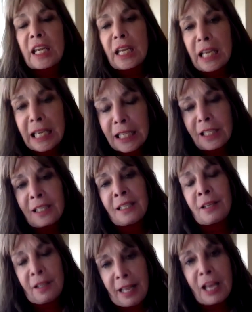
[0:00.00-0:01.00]

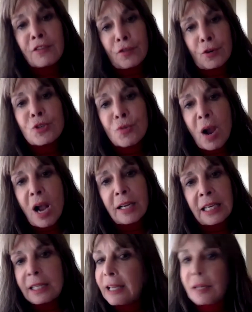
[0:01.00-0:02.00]
in that first
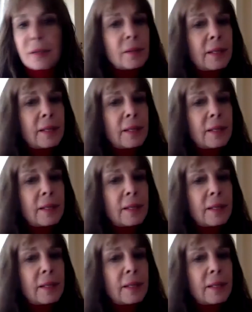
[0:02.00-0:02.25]
Rocky that